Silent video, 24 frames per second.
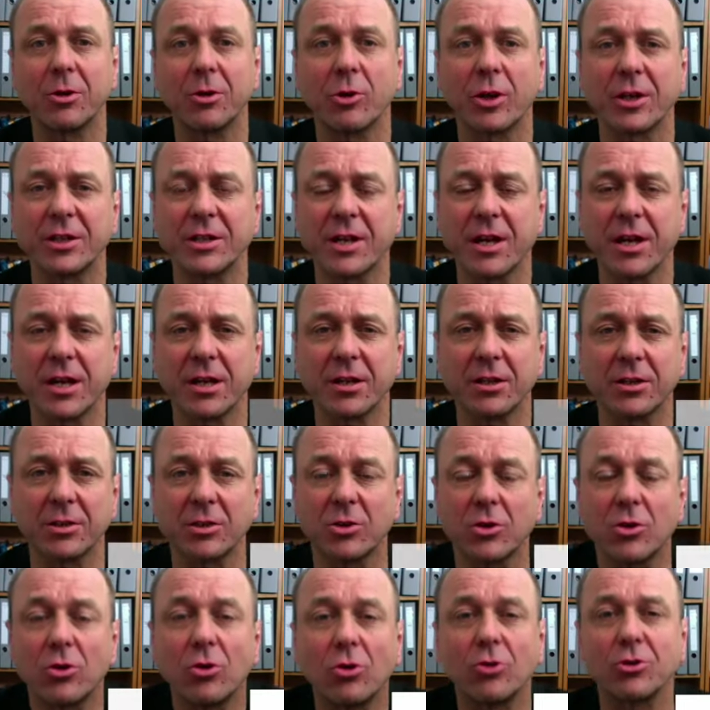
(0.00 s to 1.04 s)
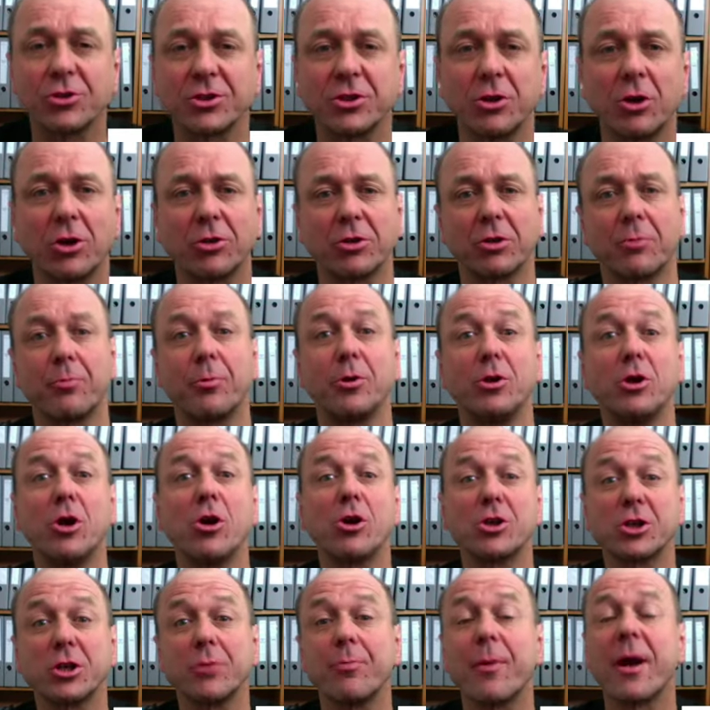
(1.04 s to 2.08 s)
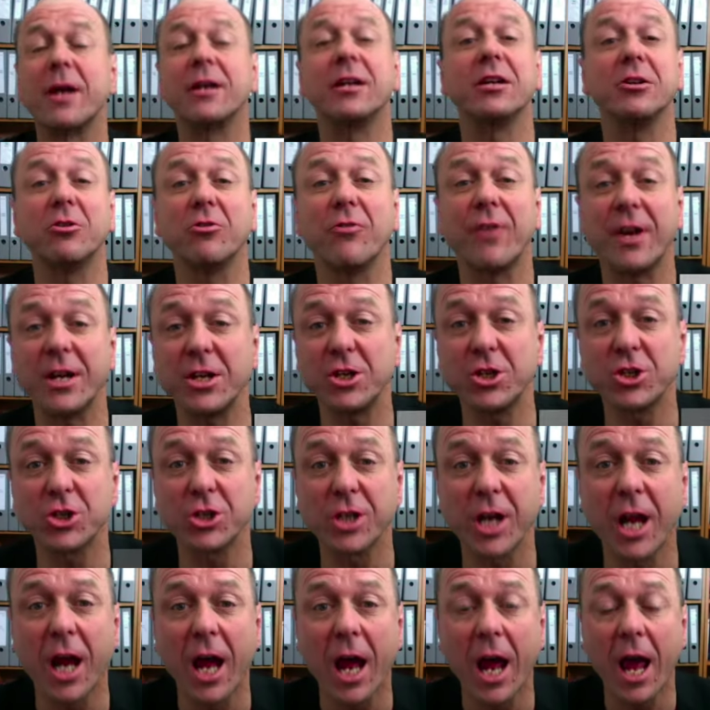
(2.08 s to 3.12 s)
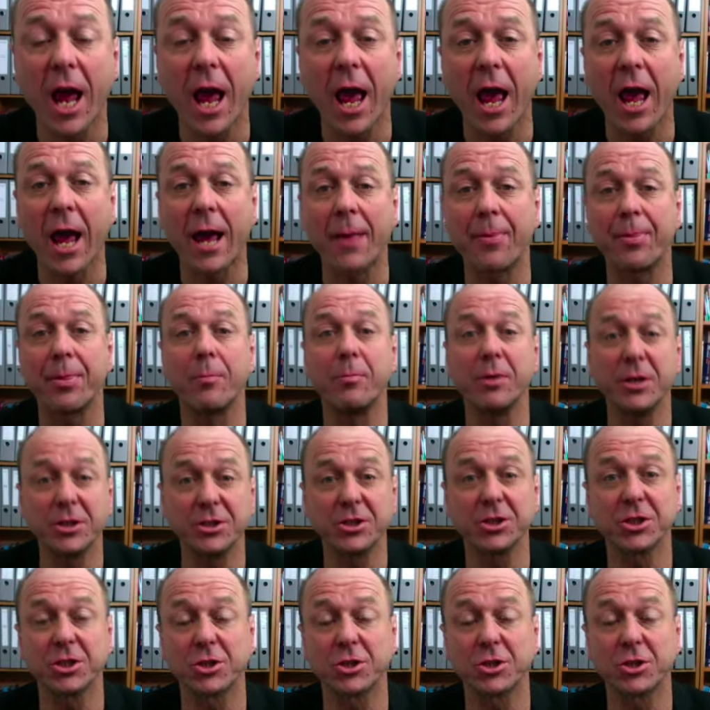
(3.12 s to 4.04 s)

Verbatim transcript: you can take a course in entrepreneurship and innovation at the Business